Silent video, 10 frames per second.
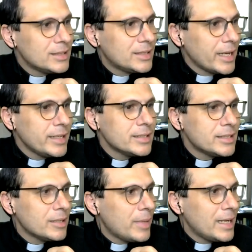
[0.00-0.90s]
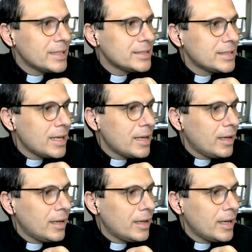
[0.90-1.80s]
Zionism as
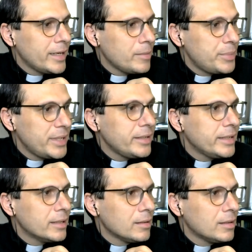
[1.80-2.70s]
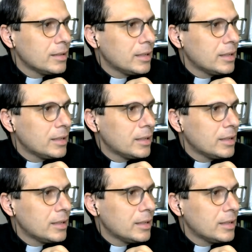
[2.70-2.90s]
an imperial